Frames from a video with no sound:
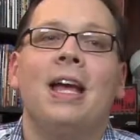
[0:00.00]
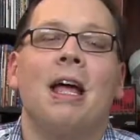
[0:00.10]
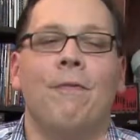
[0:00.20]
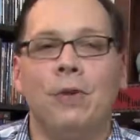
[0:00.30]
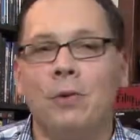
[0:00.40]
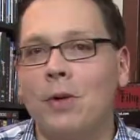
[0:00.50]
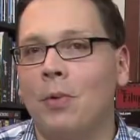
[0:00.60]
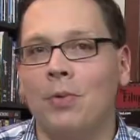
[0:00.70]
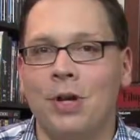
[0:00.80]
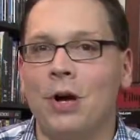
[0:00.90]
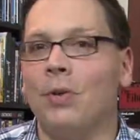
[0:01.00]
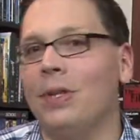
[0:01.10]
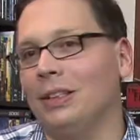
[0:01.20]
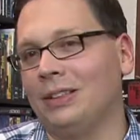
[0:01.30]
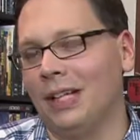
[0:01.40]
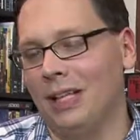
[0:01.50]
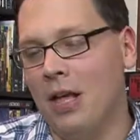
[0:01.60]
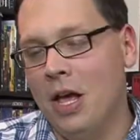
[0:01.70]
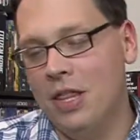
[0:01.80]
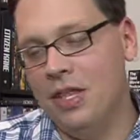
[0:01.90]
if you don't know that it's like,
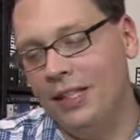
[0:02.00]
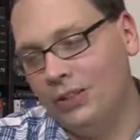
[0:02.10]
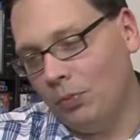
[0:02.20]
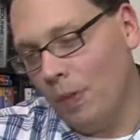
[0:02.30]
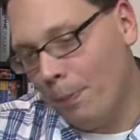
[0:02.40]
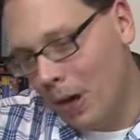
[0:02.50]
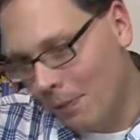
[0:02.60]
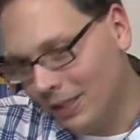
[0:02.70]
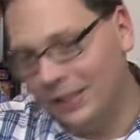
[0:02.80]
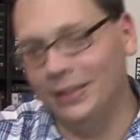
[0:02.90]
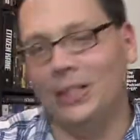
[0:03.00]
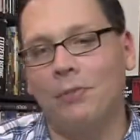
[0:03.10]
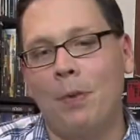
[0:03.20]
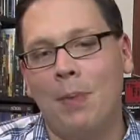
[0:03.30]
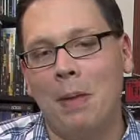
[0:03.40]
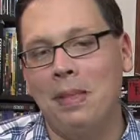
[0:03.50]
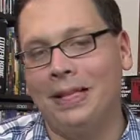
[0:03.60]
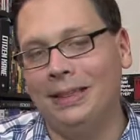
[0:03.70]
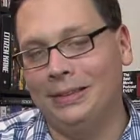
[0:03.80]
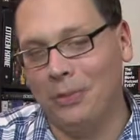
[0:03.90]
these are Republicans, and
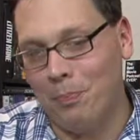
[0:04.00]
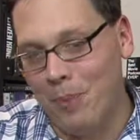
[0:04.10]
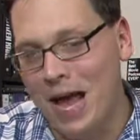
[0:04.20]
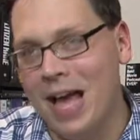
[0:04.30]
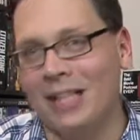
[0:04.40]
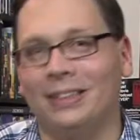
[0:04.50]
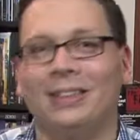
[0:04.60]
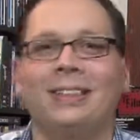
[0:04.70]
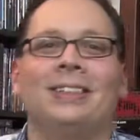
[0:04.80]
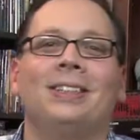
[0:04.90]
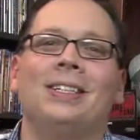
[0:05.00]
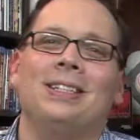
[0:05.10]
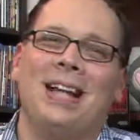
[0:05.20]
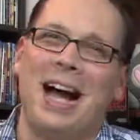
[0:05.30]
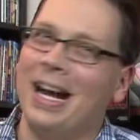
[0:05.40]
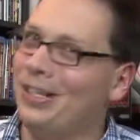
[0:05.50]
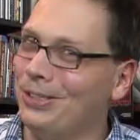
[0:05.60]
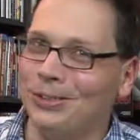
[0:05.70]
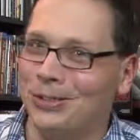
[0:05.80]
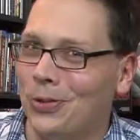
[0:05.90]
Republicans are bad, it's like, hide
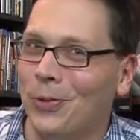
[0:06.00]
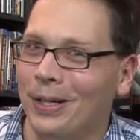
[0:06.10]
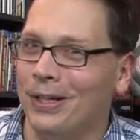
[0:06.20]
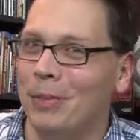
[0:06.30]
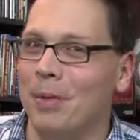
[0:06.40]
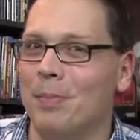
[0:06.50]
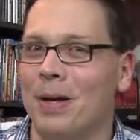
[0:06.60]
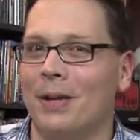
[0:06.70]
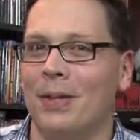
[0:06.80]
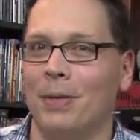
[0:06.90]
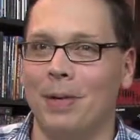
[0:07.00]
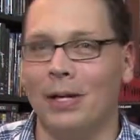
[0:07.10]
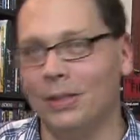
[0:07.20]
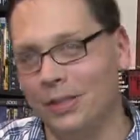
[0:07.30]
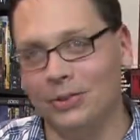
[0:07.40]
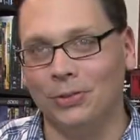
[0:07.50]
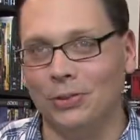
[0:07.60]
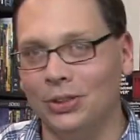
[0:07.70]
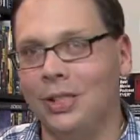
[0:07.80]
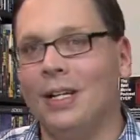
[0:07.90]
your story a little bit better there, pal, so
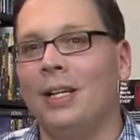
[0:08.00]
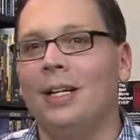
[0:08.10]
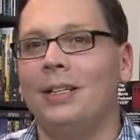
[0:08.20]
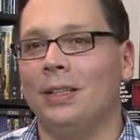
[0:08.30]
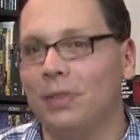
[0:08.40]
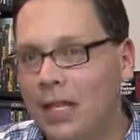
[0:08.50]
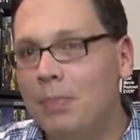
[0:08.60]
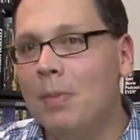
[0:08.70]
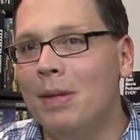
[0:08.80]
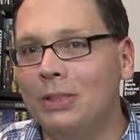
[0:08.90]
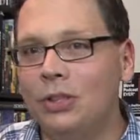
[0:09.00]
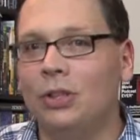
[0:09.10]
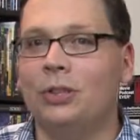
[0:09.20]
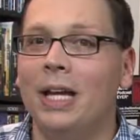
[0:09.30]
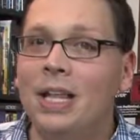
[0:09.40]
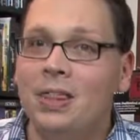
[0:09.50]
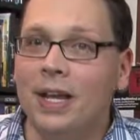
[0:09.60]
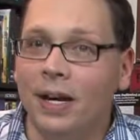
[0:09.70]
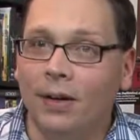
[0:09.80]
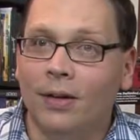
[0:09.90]
just, keep the message in
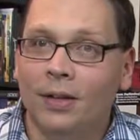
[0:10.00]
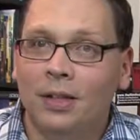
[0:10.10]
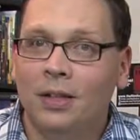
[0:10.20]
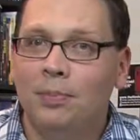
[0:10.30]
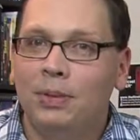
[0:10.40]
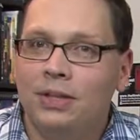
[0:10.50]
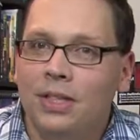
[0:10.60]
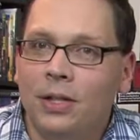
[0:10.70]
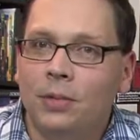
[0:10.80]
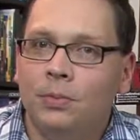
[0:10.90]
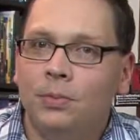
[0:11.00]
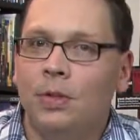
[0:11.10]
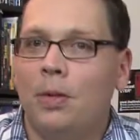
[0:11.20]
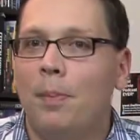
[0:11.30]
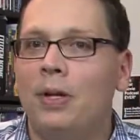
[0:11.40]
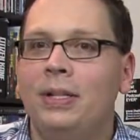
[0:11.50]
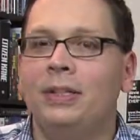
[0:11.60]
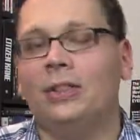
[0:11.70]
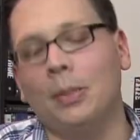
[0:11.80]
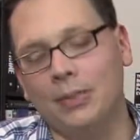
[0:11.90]
there, but, put it in
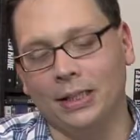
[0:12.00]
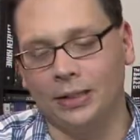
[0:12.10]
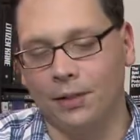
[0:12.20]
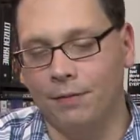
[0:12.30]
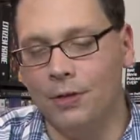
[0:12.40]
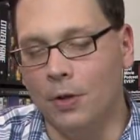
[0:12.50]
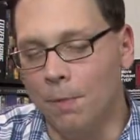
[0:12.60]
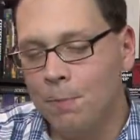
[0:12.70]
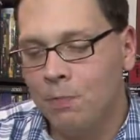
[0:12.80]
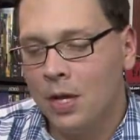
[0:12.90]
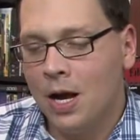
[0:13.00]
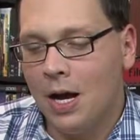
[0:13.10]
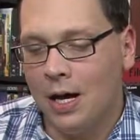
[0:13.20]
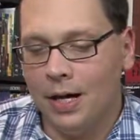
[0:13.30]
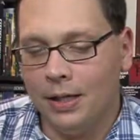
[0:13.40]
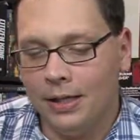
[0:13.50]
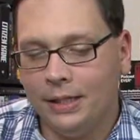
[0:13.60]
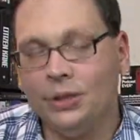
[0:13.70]
the subtext of the film. Here's